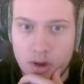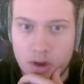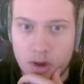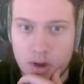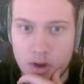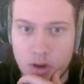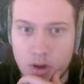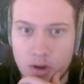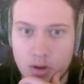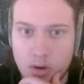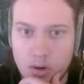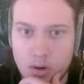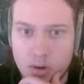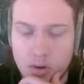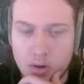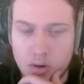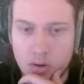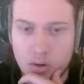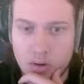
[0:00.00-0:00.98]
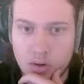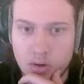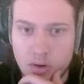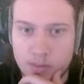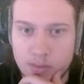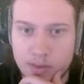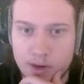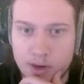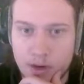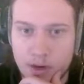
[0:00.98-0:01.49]
Oh,
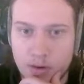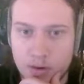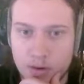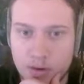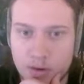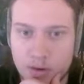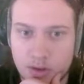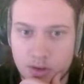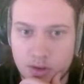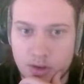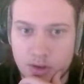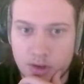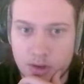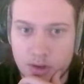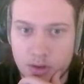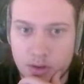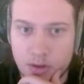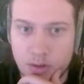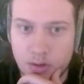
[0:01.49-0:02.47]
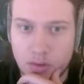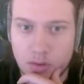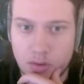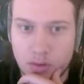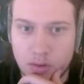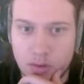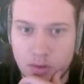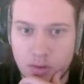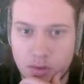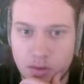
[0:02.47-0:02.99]
splitting cost is still
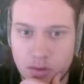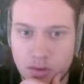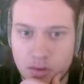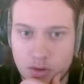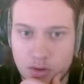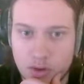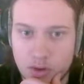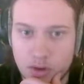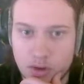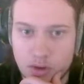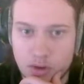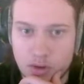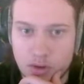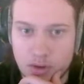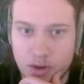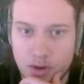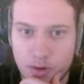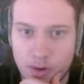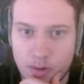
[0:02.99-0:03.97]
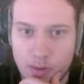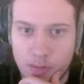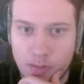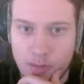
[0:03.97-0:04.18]
0.